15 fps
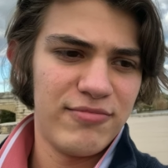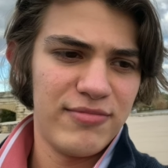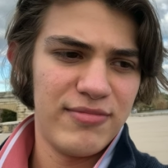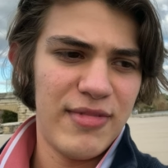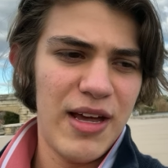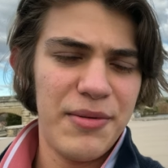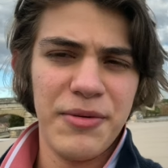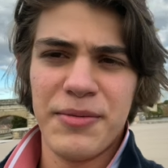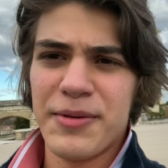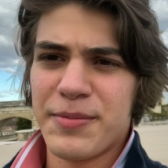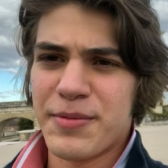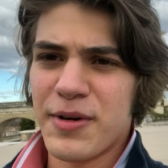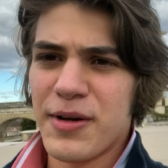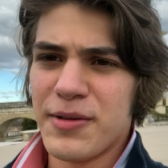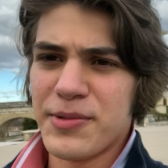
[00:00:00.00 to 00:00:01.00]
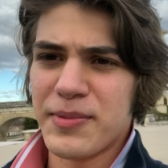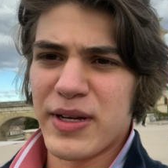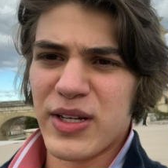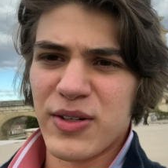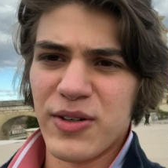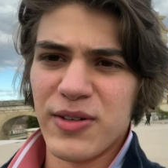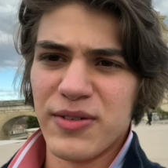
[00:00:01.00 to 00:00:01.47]
That would be probably my
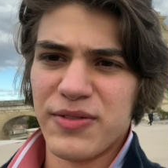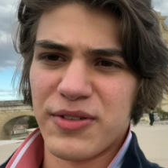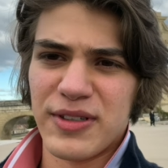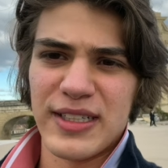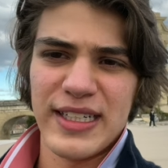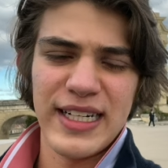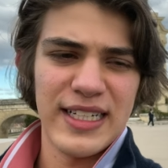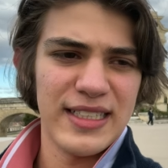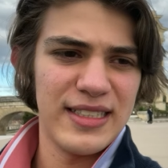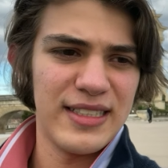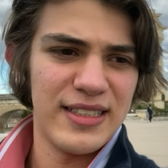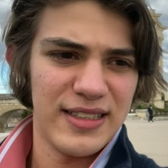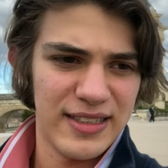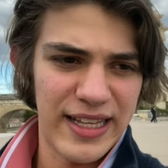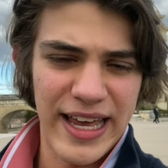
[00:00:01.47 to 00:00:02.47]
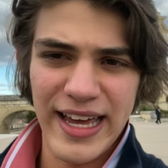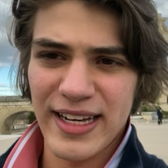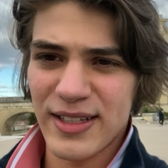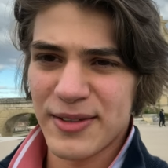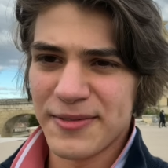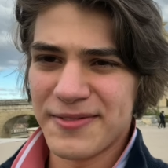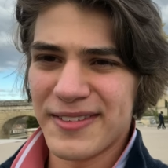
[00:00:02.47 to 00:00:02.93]
goal for the next 10
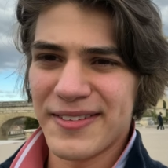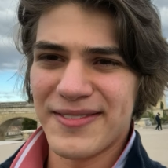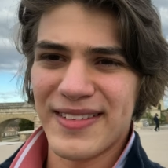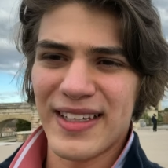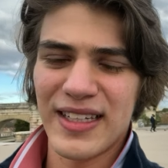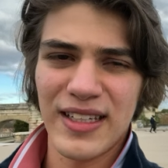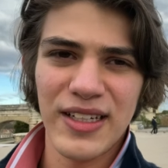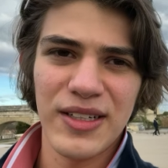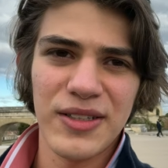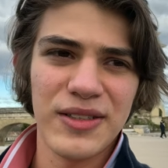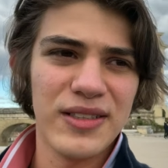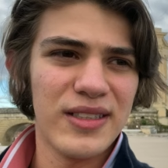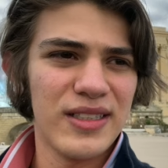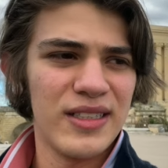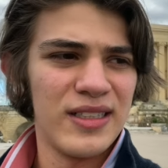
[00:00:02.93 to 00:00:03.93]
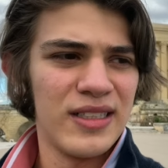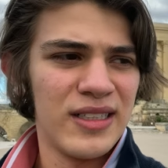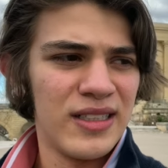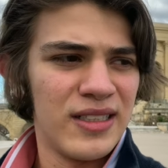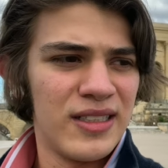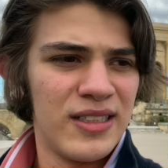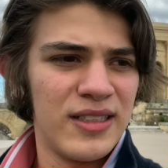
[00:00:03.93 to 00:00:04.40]
to 15 years.
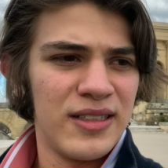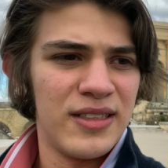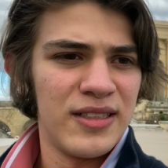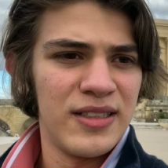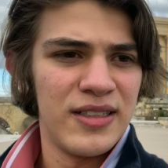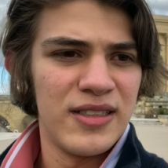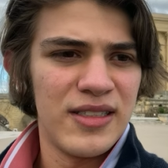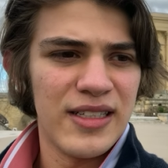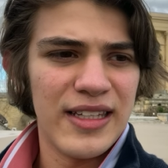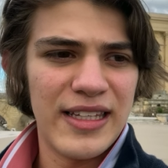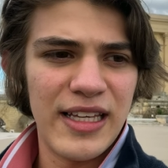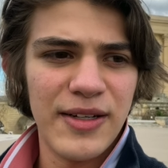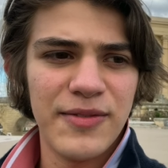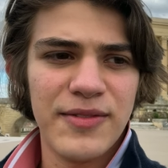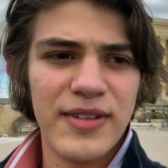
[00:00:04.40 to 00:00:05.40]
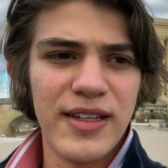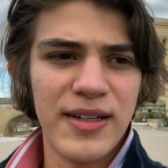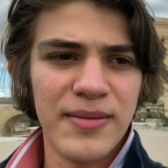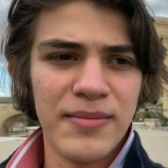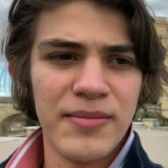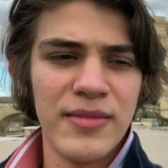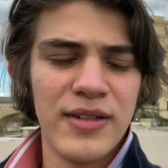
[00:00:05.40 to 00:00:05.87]
Give
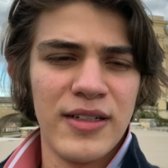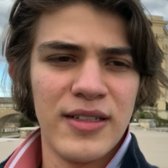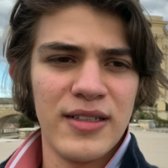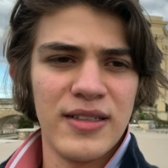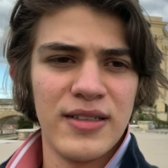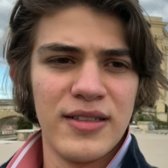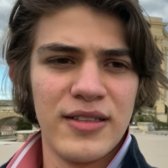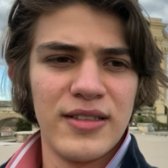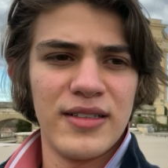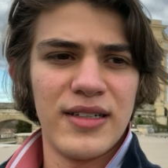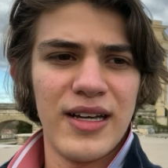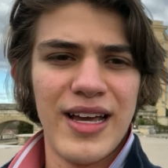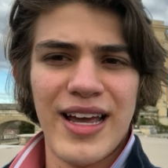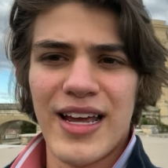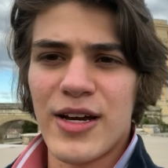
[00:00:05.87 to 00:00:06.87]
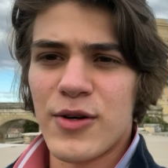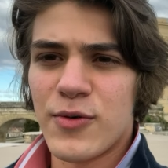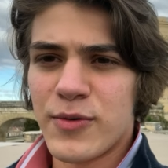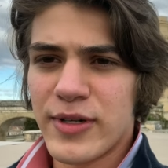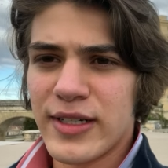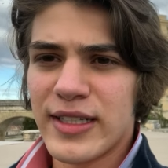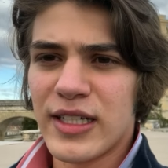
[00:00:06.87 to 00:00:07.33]
them a
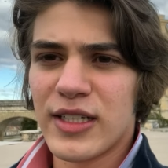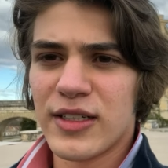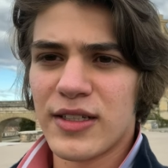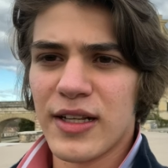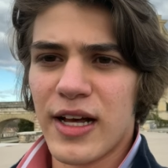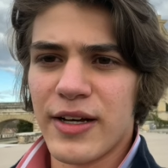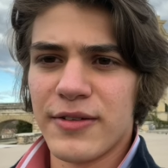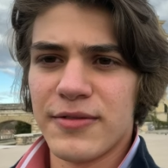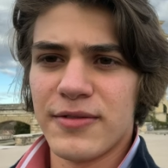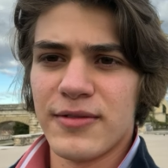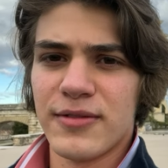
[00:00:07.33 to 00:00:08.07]
really good life,